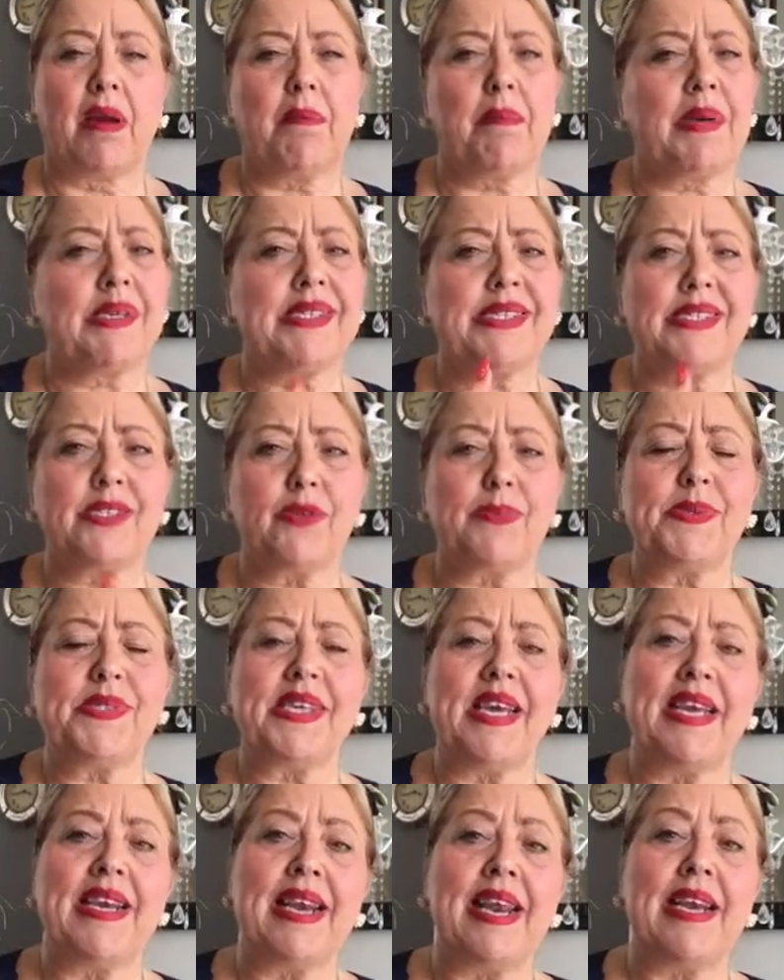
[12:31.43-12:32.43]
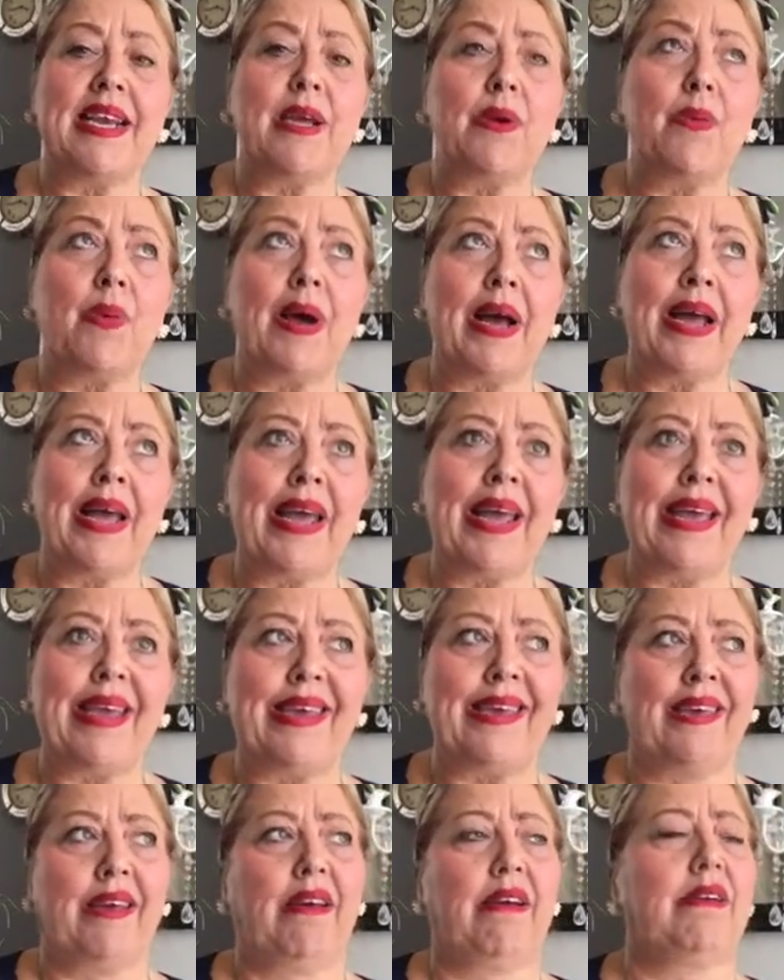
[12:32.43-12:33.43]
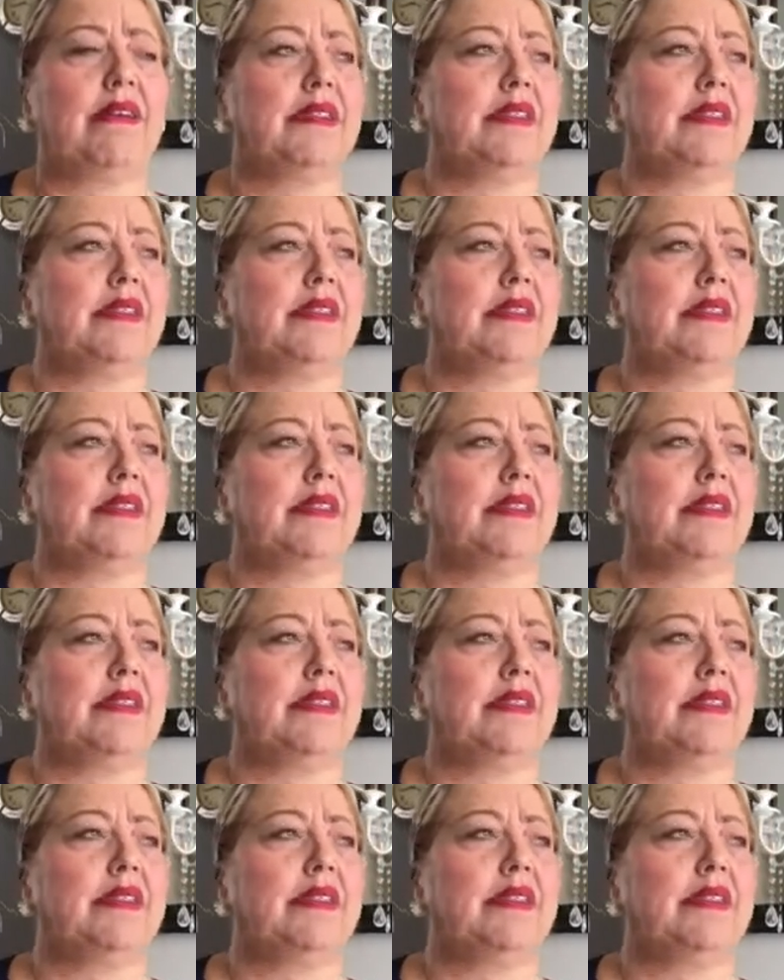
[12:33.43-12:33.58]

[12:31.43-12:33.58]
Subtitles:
must stop saying anyway.